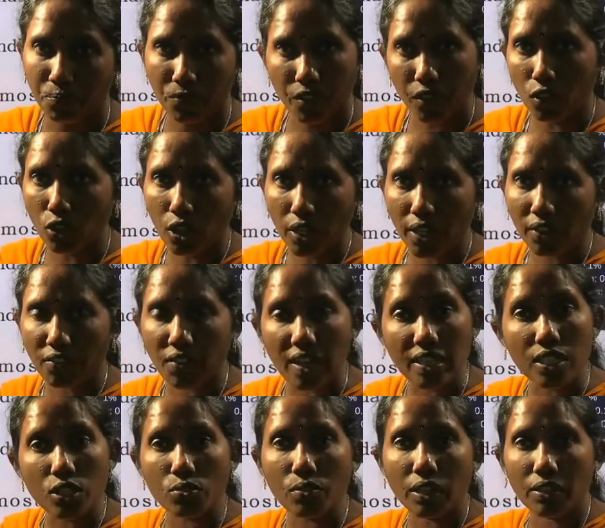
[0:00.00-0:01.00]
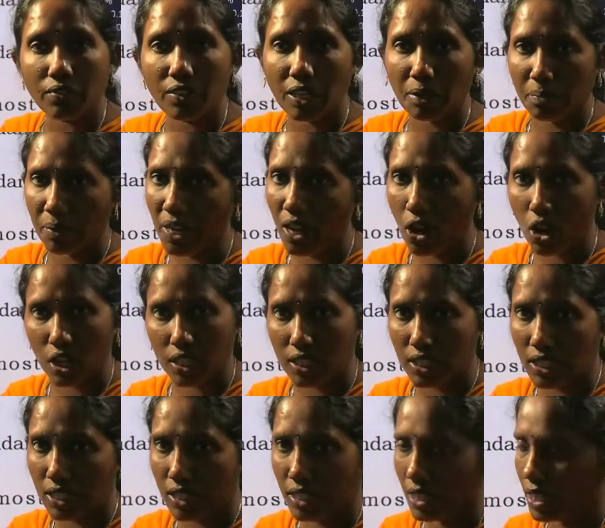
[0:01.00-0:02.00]
Okay, first one will be
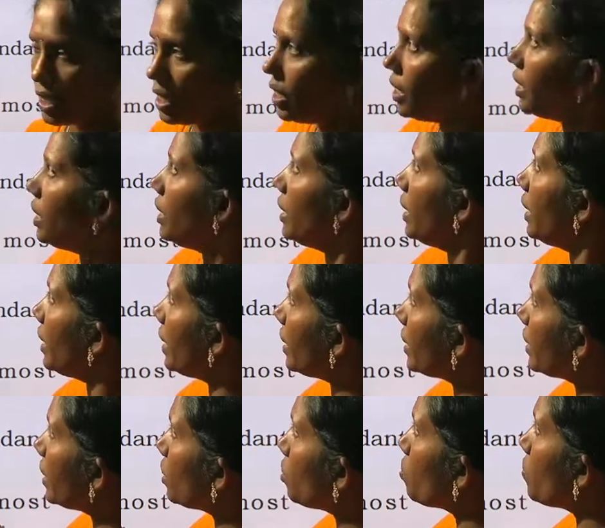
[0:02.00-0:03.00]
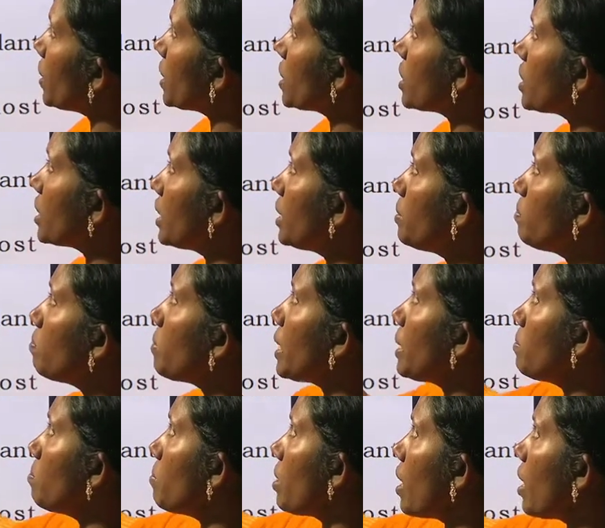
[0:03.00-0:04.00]
oxygen. Here the question, by
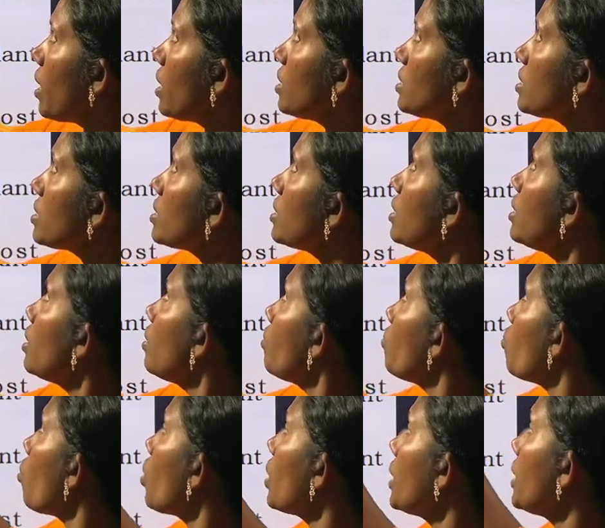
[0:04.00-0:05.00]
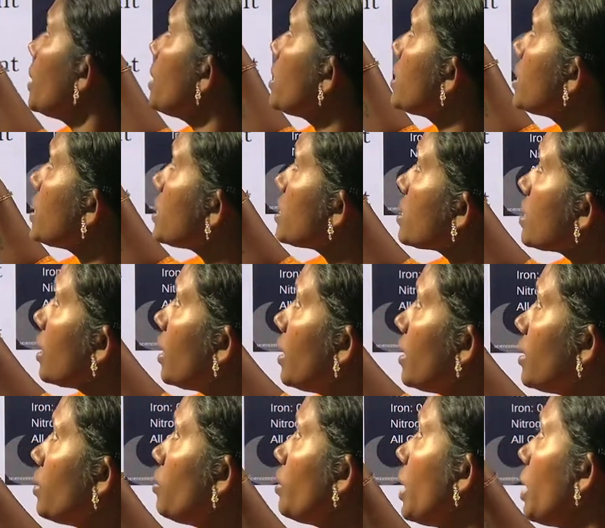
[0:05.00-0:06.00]
mass, what is the
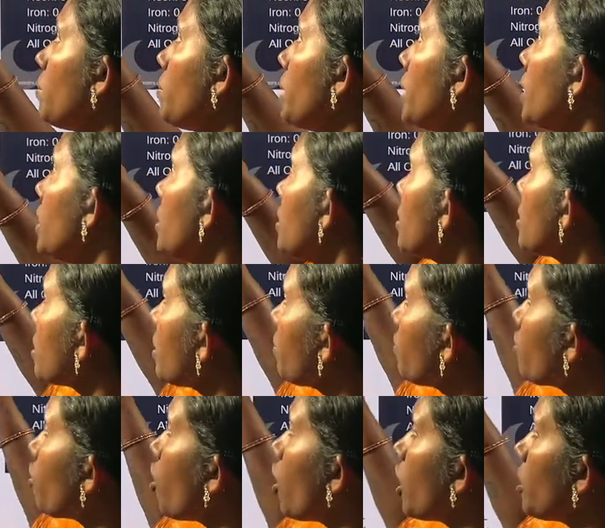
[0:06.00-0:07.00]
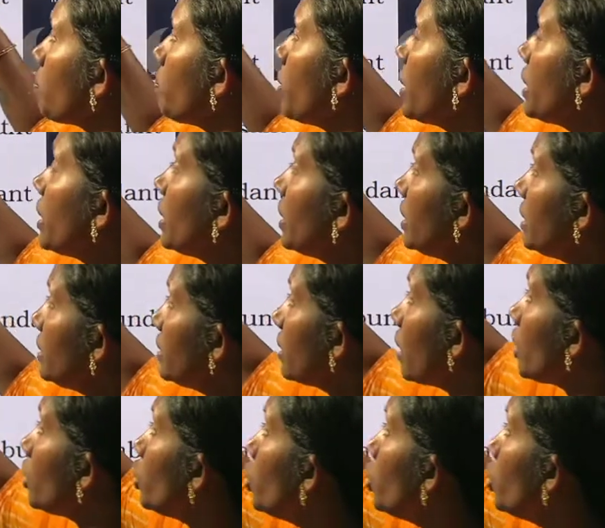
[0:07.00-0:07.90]
relative abundance of carbon in the